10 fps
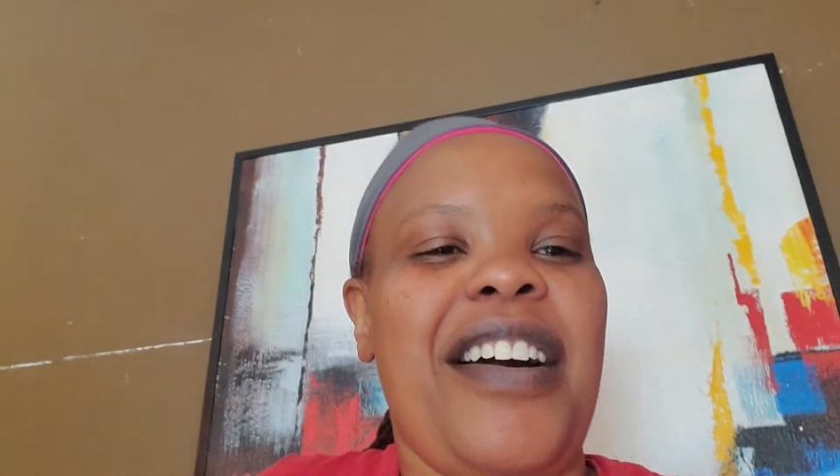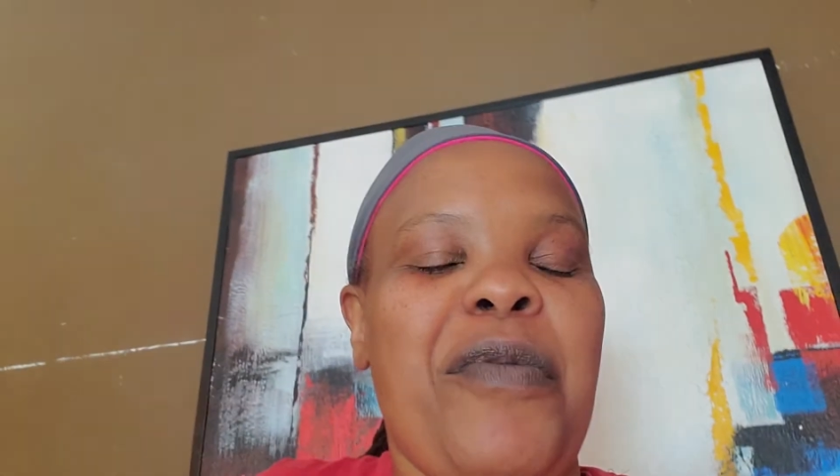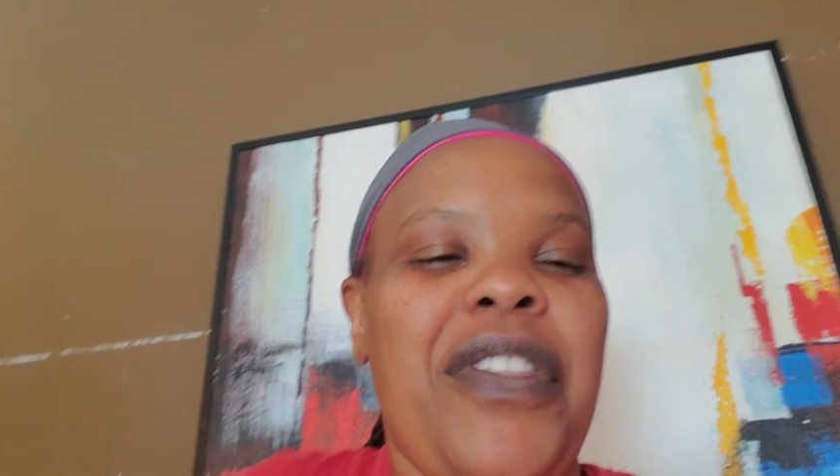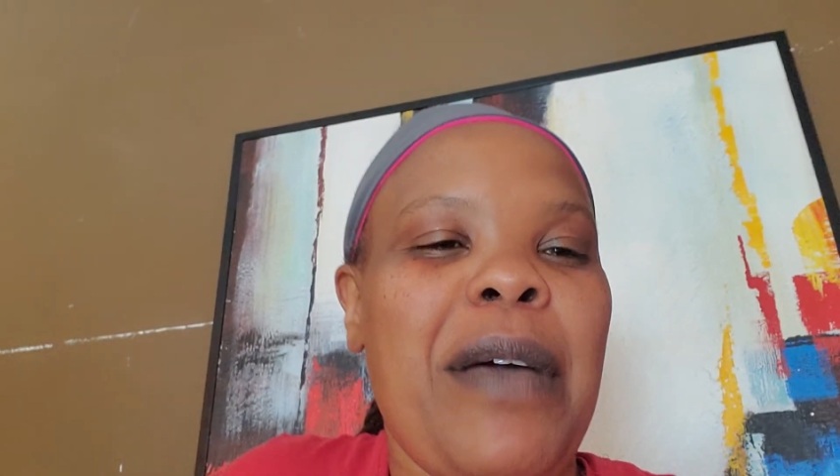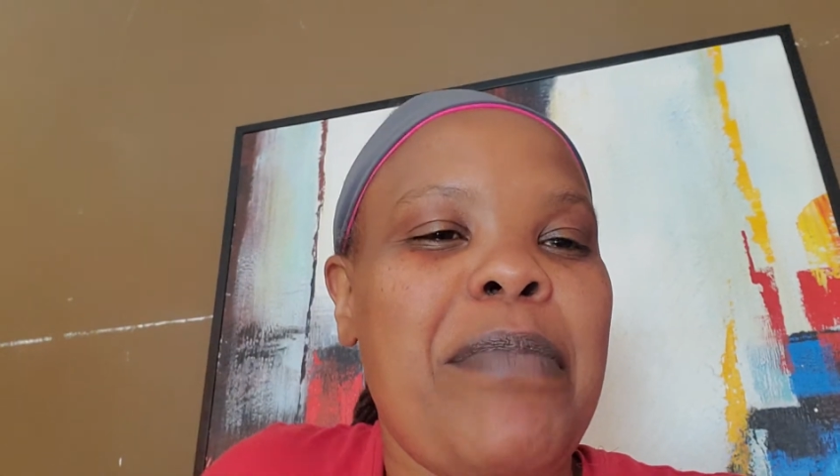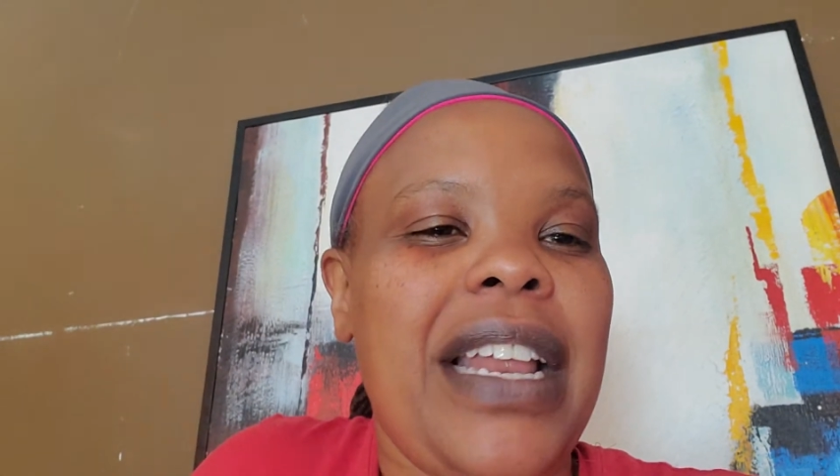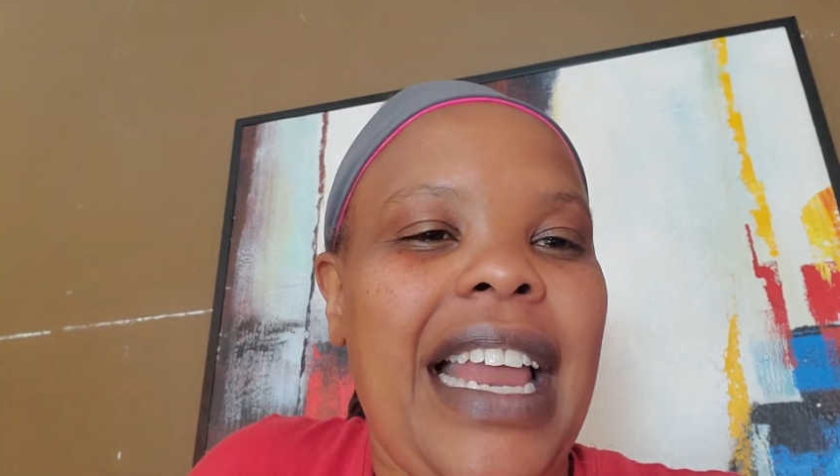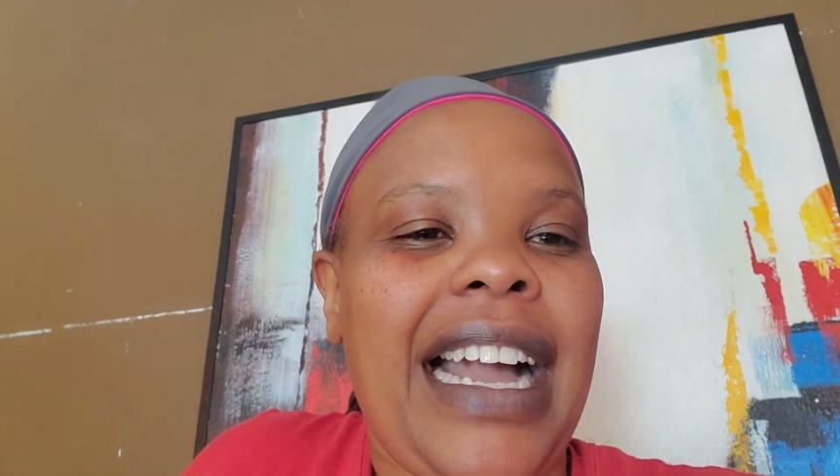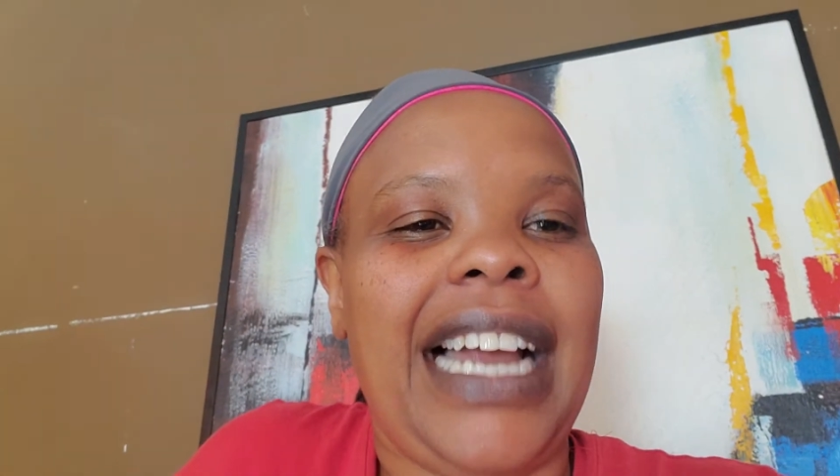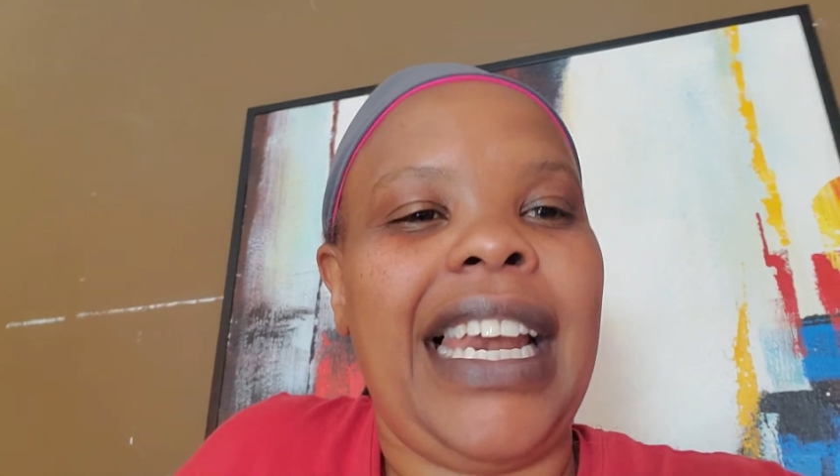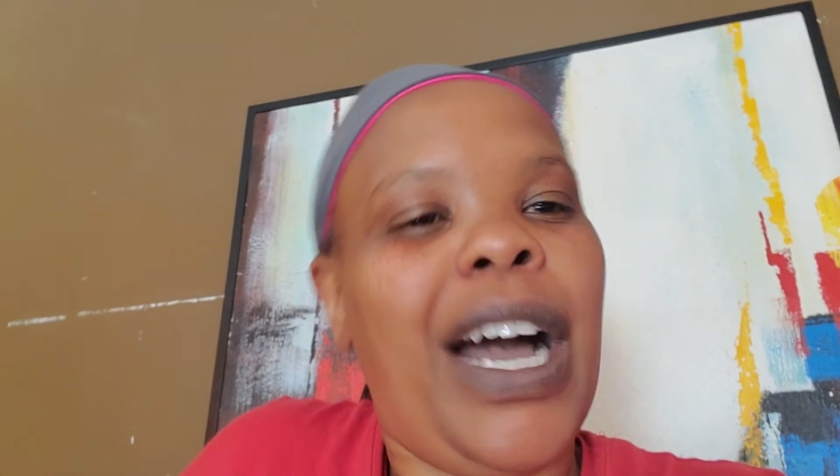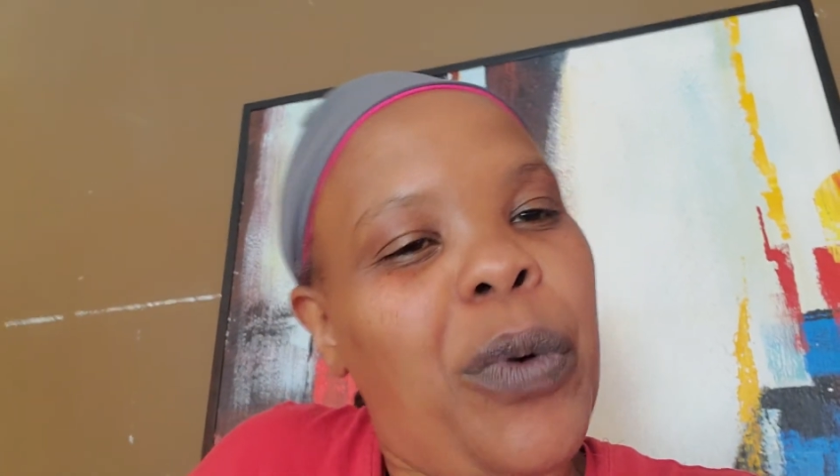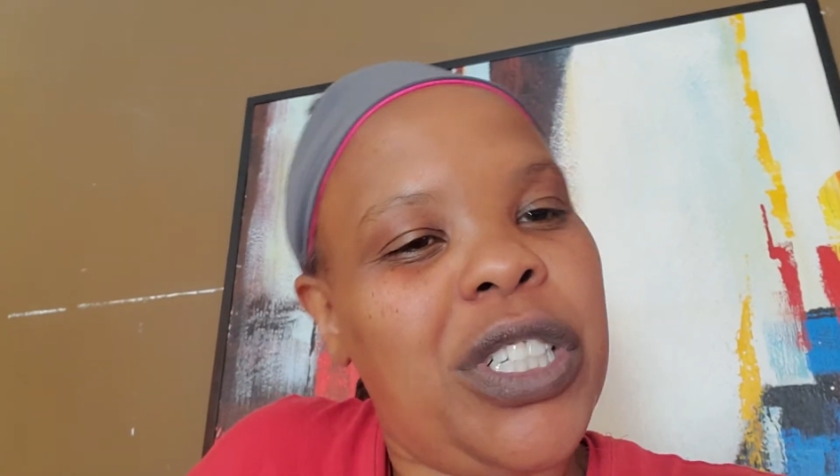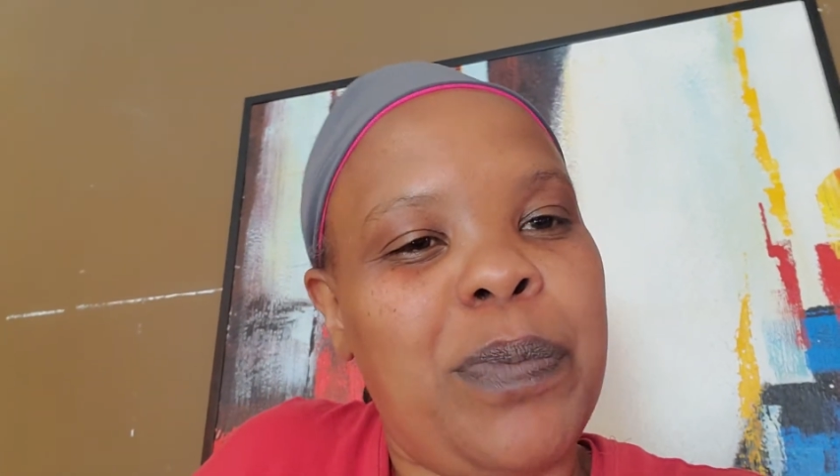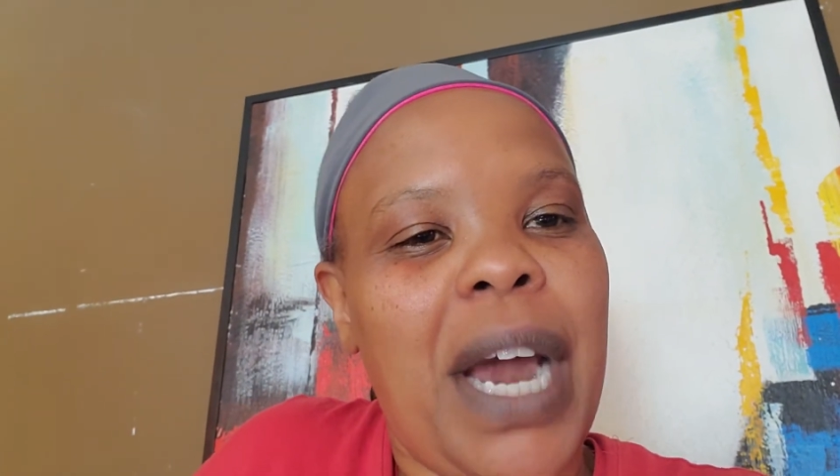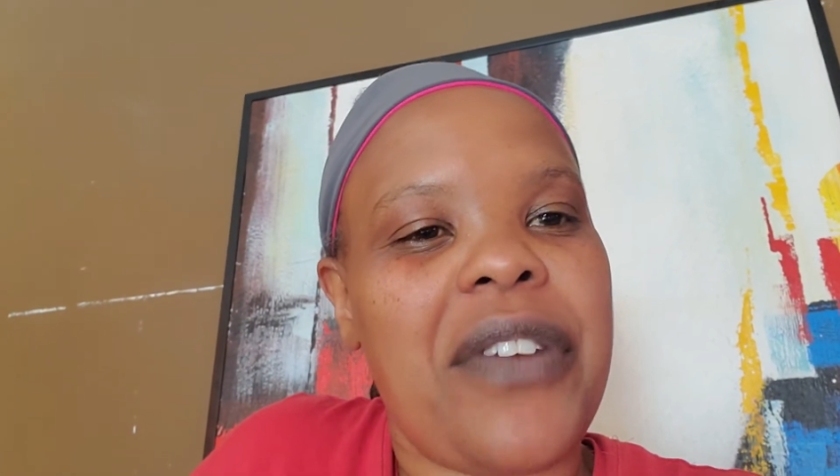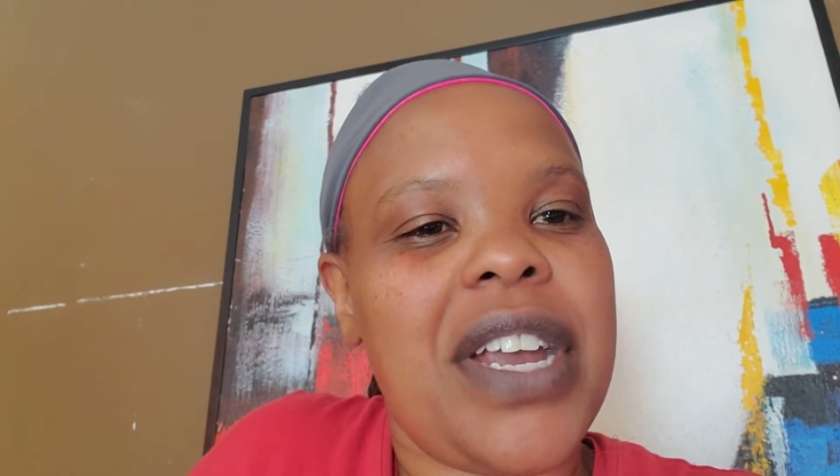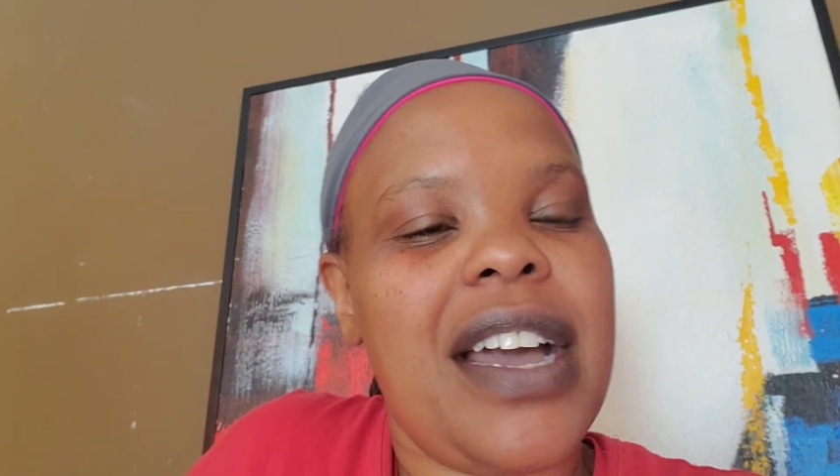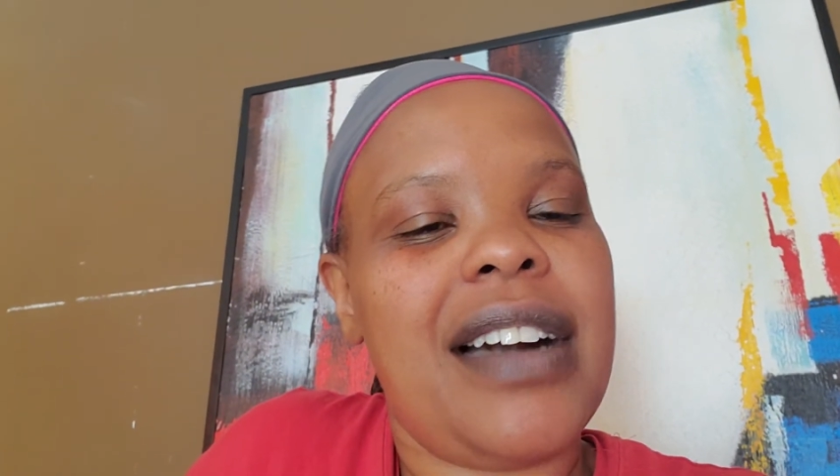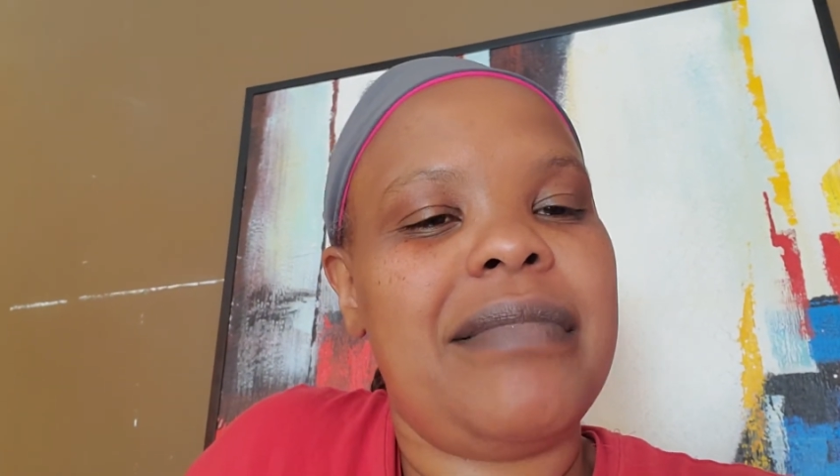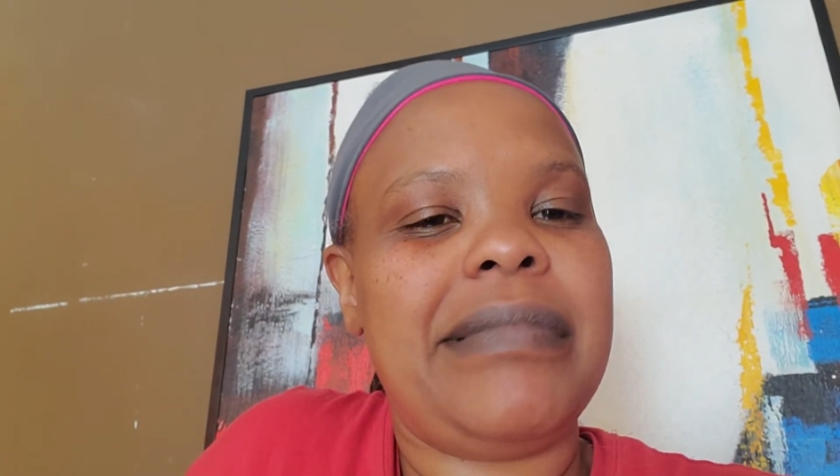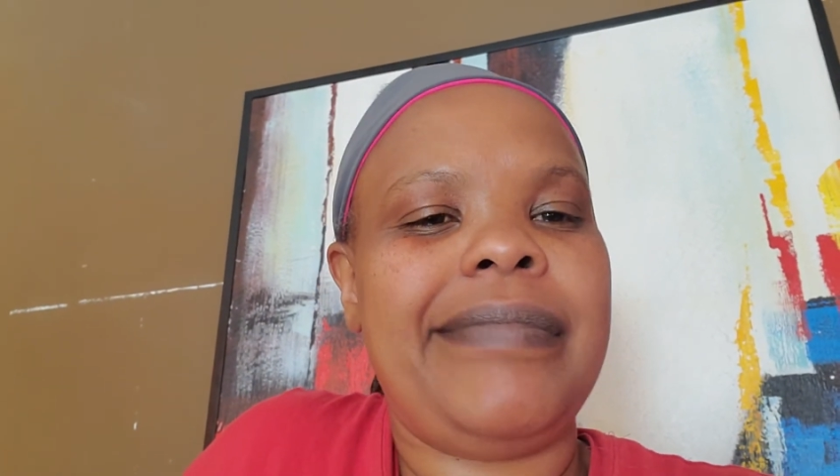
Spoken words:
would that be like a language barrier?